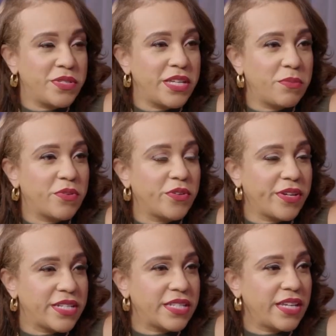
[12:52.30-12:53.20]
see it
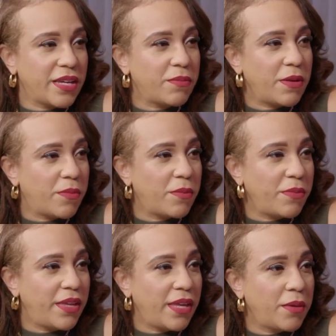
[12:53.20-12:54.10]
progressing and people
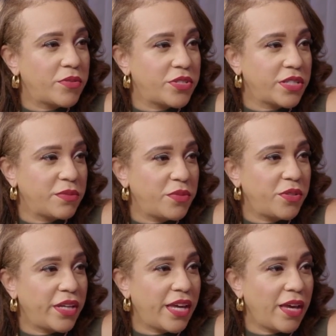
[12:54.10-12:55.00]
being able to
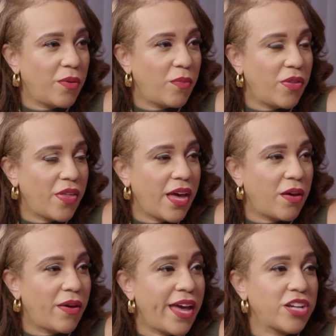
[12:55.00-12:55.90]
communicate
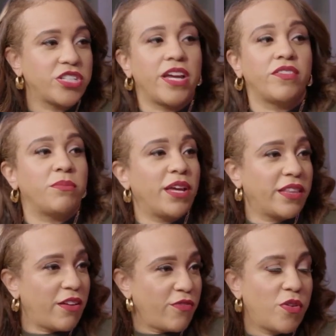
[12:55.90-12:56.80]
without actually have to make
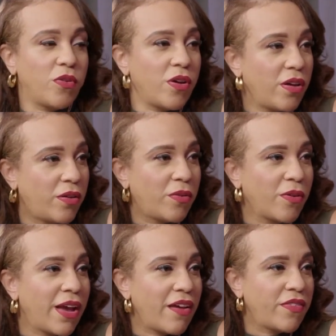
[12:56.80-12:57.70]
that phone call
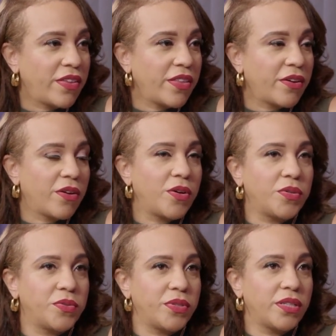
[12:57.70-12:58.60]
or having their
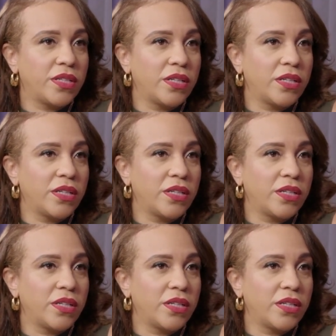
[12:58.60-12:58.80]
own,